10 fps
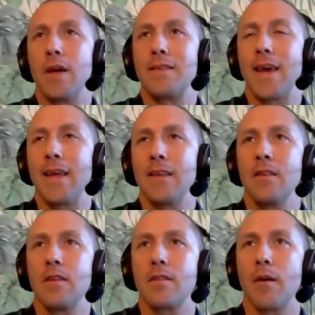
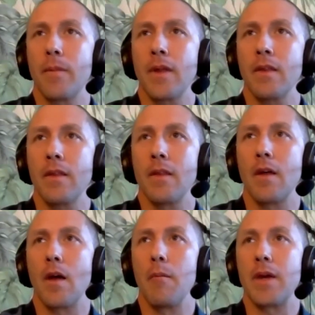attain something,
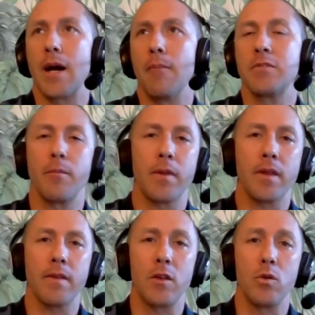become
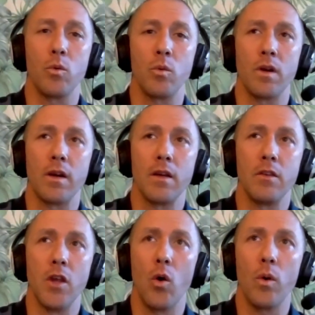something that you
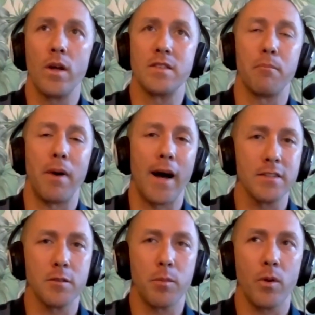know is
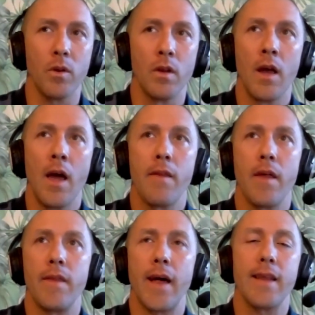impossible,
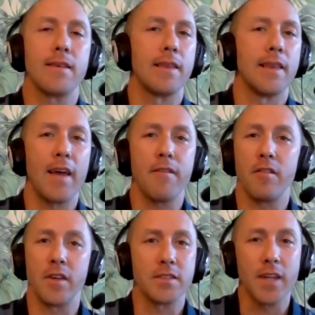then that is a life
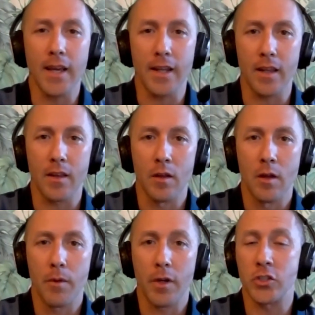of anxiety,
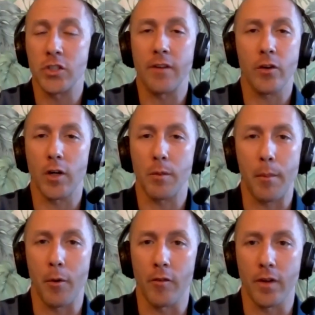because you're never going to be
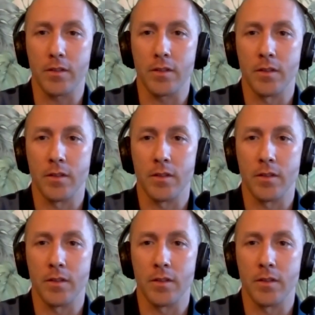perfect.